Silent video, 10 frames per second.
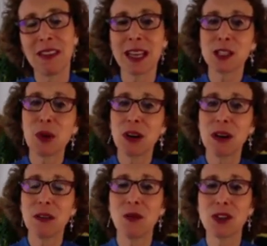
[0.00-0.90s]
and that's
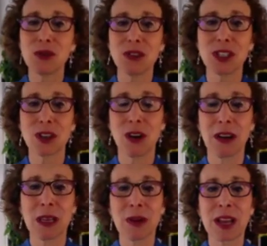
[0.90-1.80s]
part of what Julie's
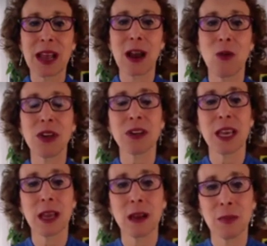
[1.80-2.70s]
talking about. How are we going
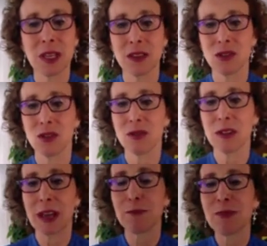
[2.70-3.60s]
to help kids do
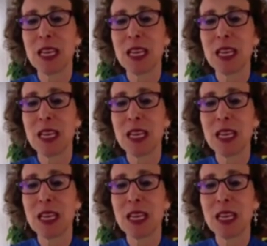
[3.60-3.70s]
that?